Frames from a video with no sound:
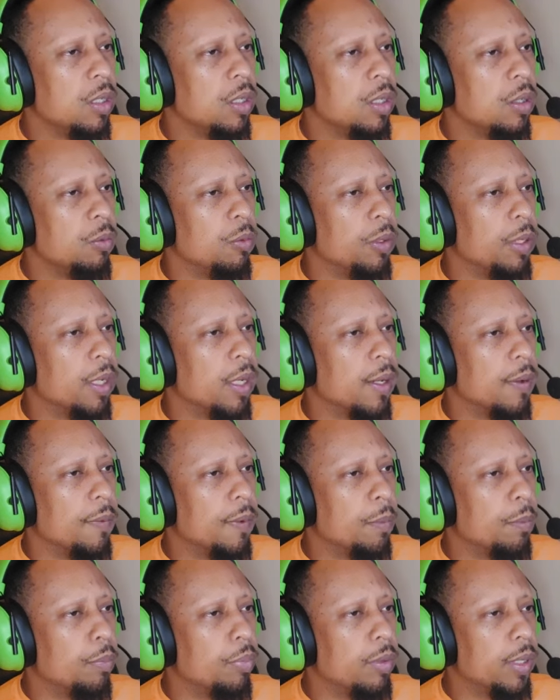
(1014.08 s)
We have
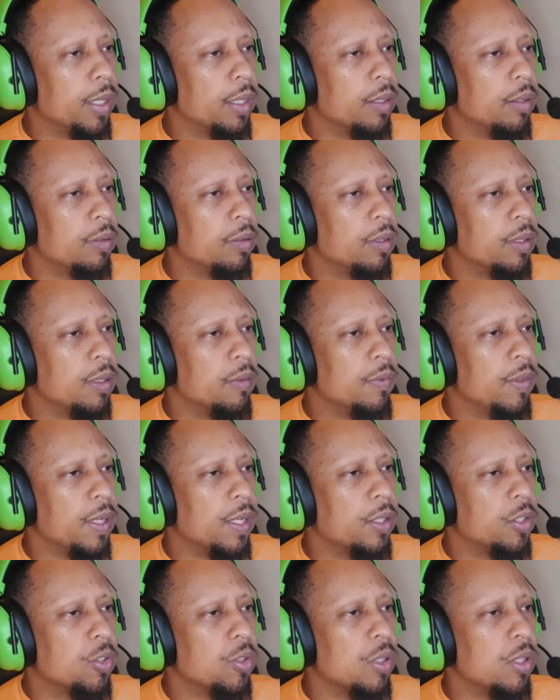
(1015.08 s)
a break of
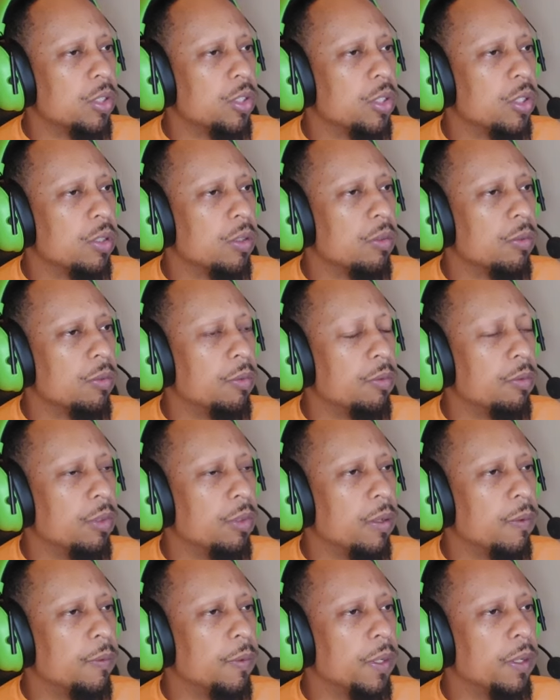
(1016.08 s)
that structure
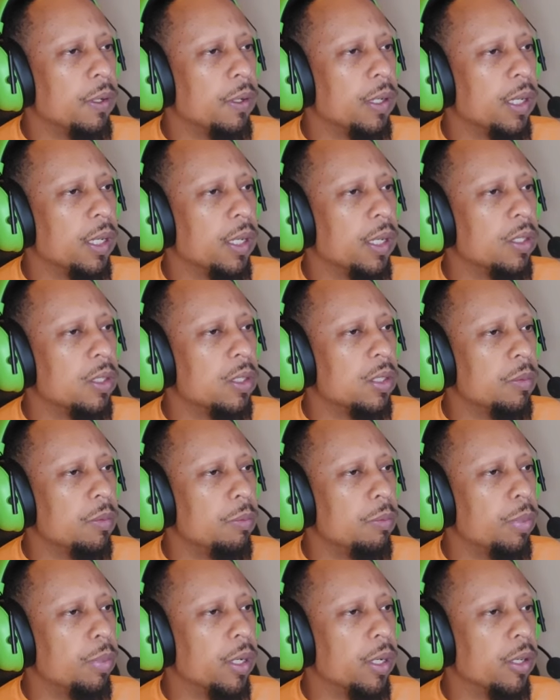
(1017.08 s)
with a very nice
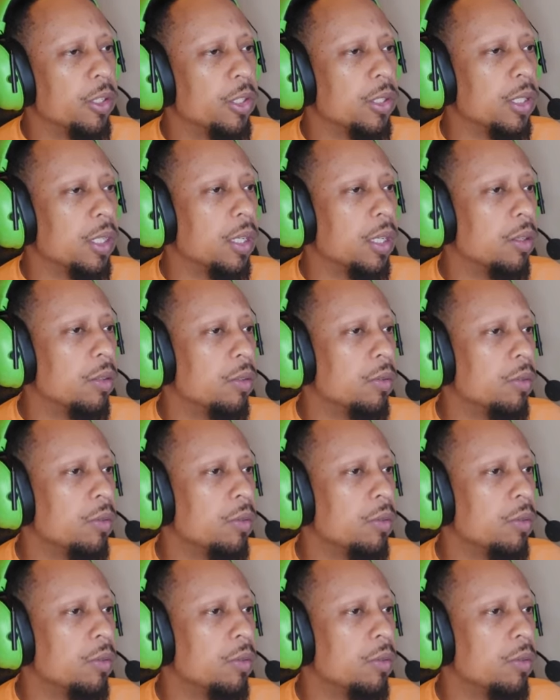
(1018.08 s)
bearish candle.